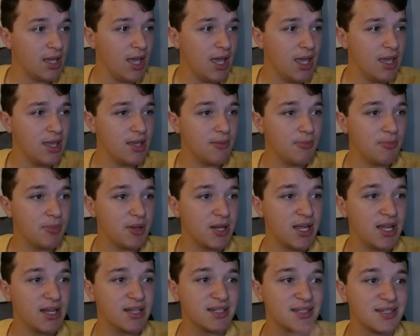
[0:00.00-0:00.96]
He
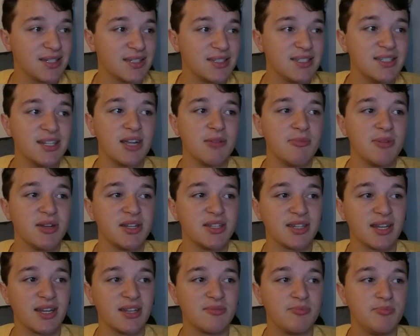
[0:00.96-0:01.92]
played 69 minutes
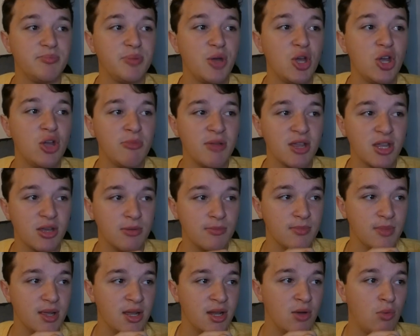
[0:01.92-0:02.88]
against
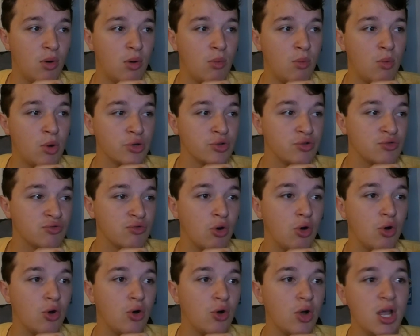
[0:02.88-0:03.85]
Birmingham in a 1-1
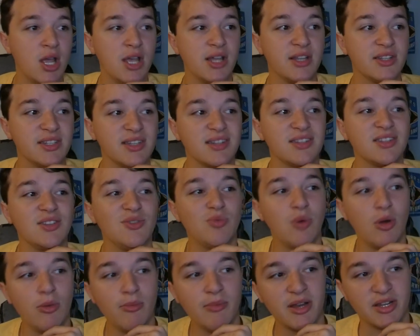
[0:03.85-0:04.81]
draw,
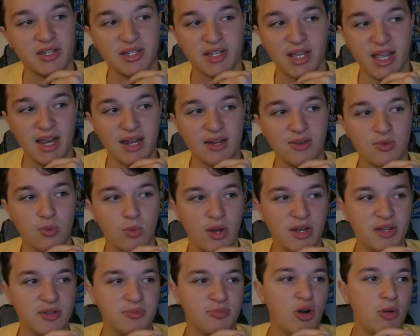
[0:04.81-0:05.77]
61 minutes against
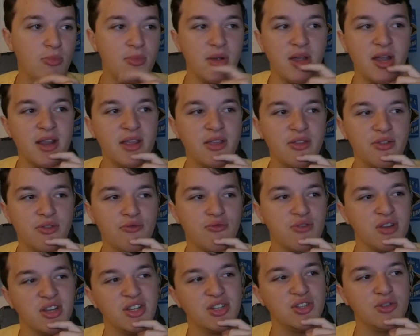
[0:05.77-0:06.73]
West Brom in a
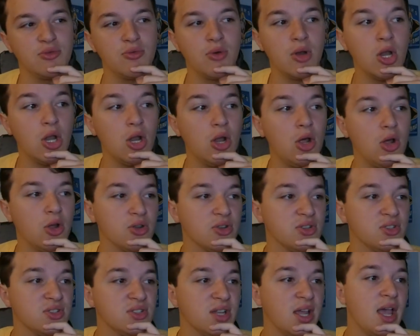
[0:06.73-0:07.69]
3-2
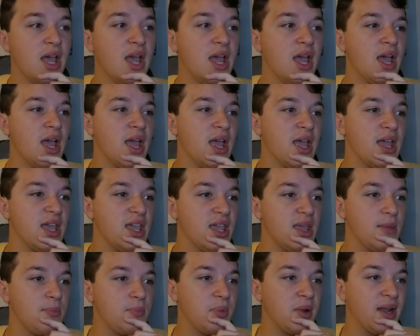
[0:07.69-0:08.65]
loss.
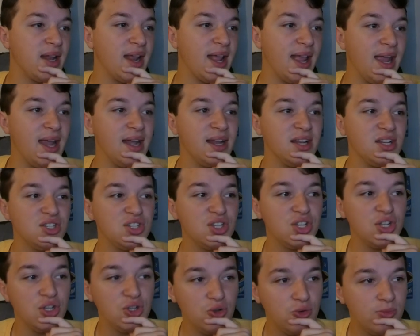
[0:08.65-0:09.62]
He played
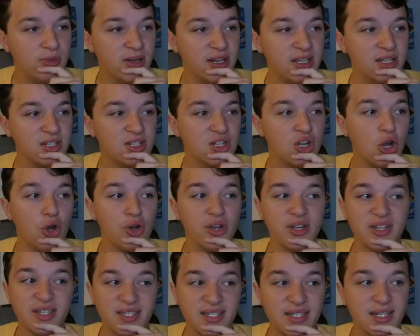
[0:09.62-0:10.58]
82 minutes, got an
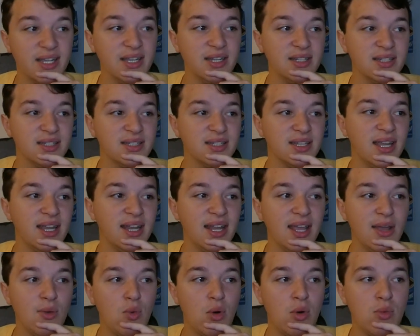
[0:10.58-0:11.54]
assist in
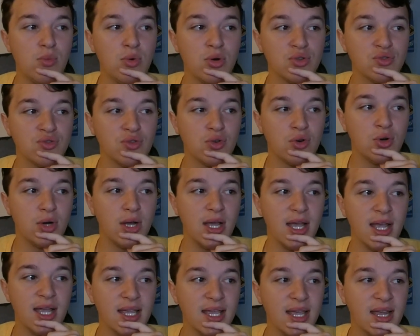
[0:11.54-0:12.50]
a 1-1 draw
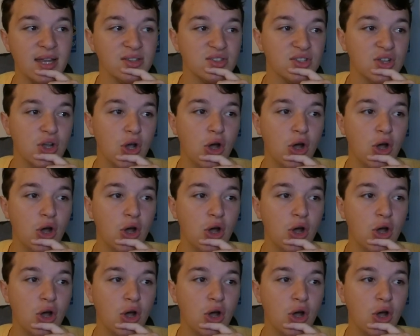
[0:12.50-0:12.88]
against